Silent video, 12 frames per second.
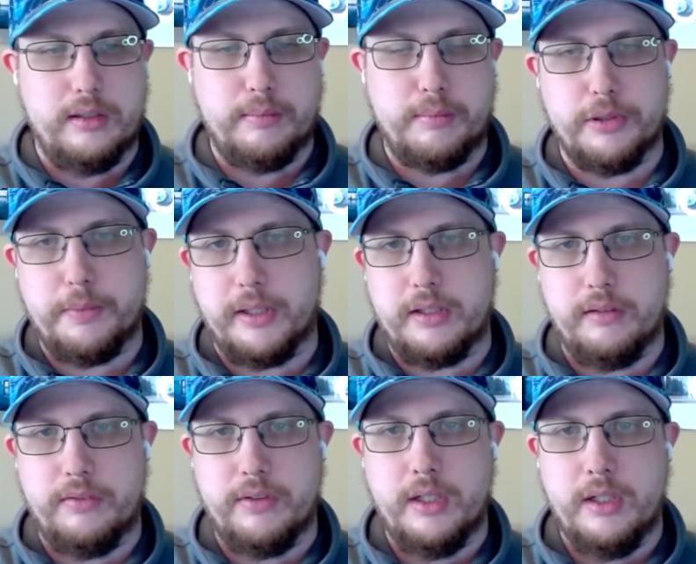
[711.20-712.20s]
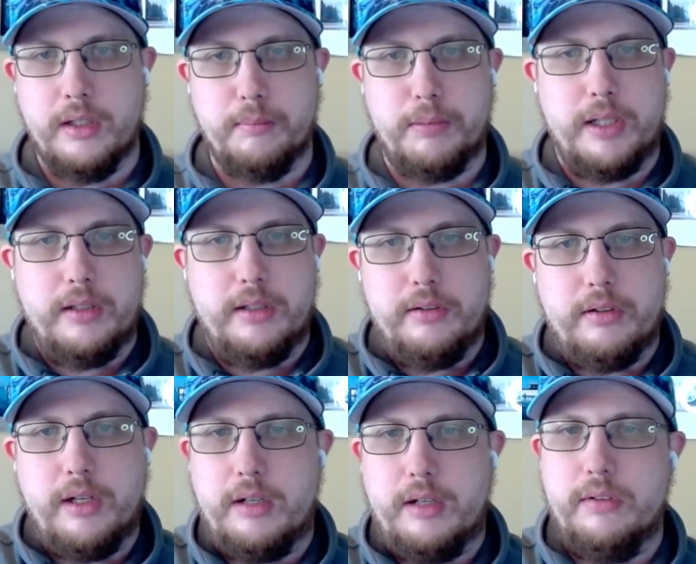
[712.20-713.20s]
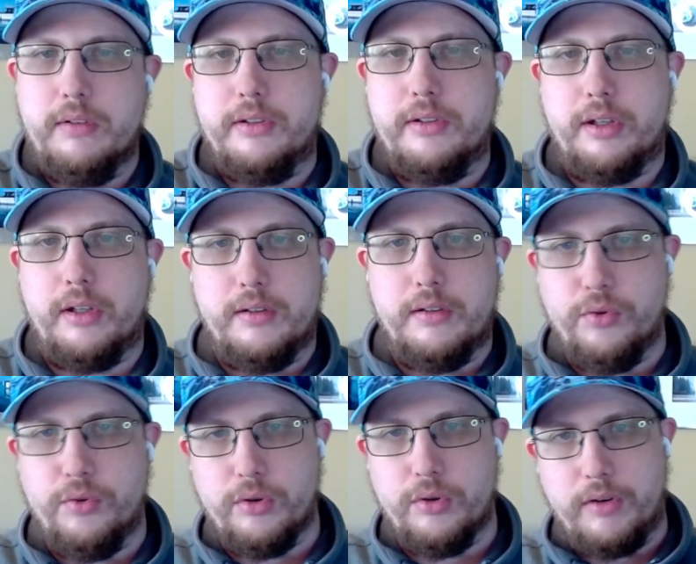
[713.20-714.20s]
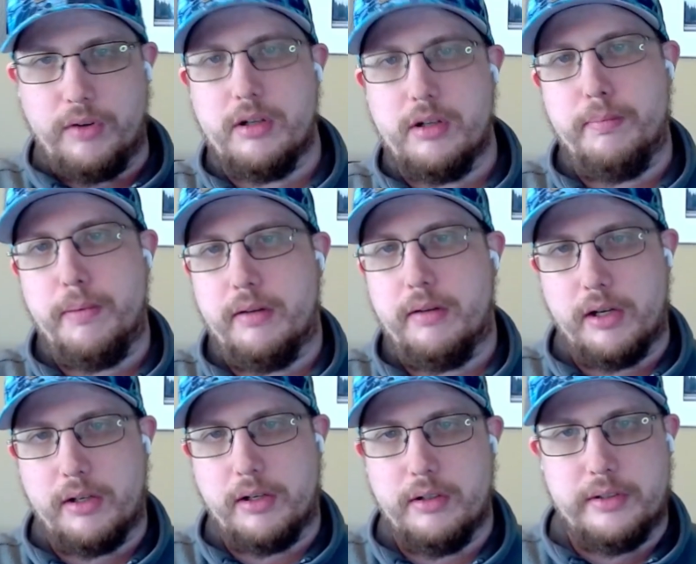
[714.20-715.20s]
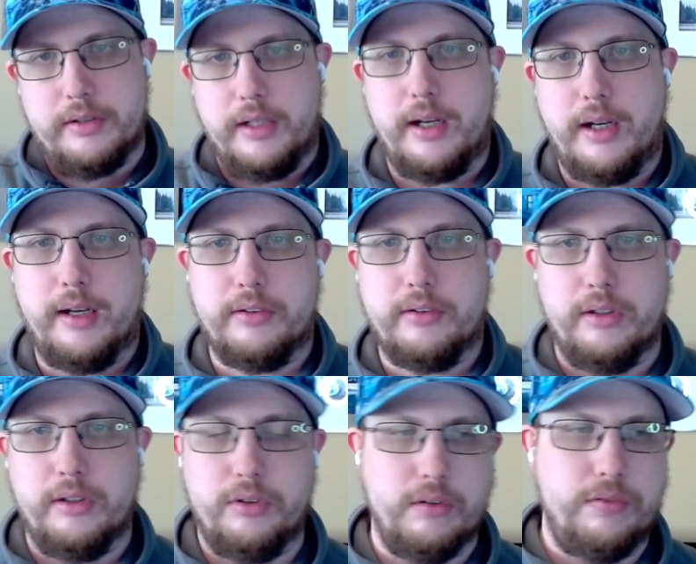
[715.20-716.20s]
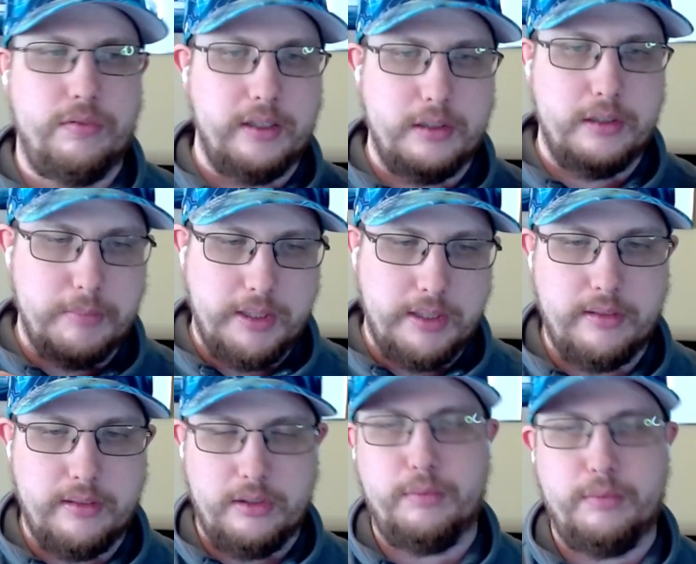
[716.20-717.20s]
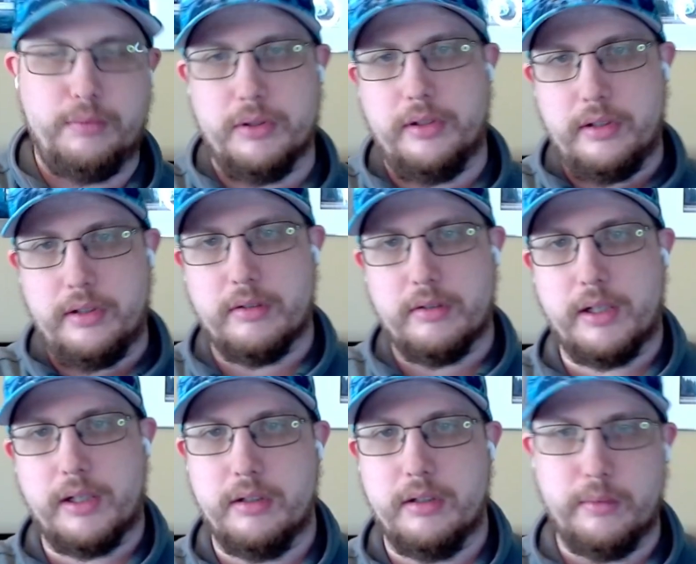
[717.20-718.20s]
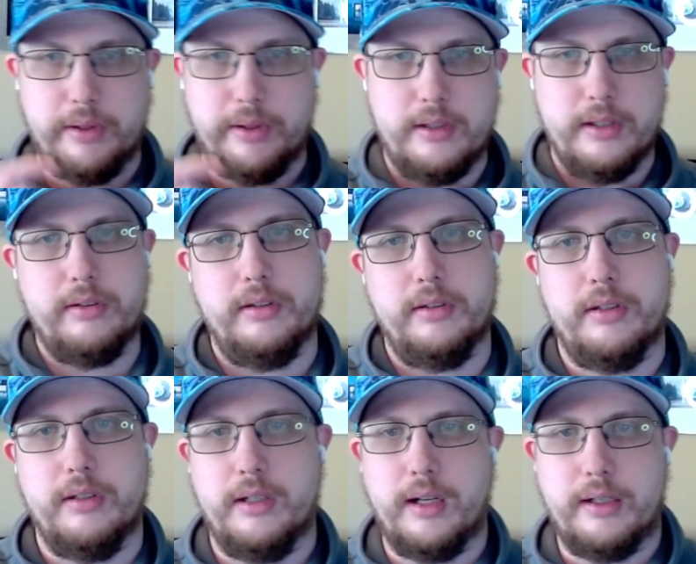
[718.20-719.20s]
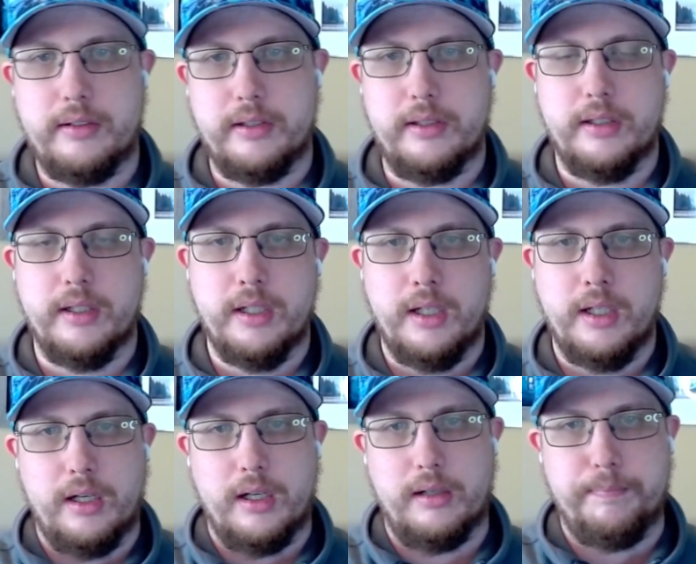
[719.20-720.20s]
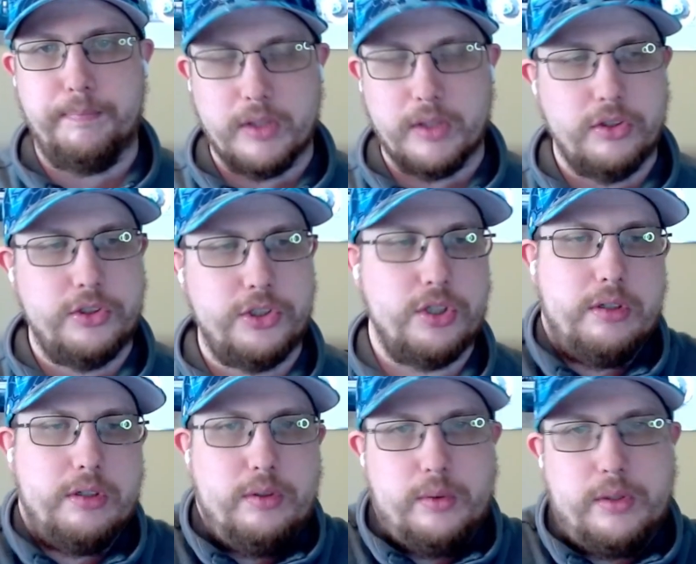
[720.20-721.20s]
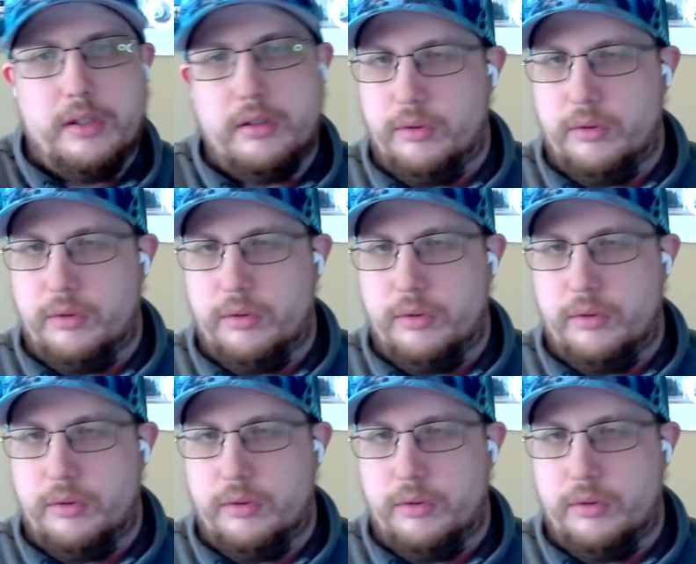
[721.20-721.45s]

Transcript: perspective, but they're not really designed for record by record data access. So find me this particular record with this incident ID. Um, sure, you can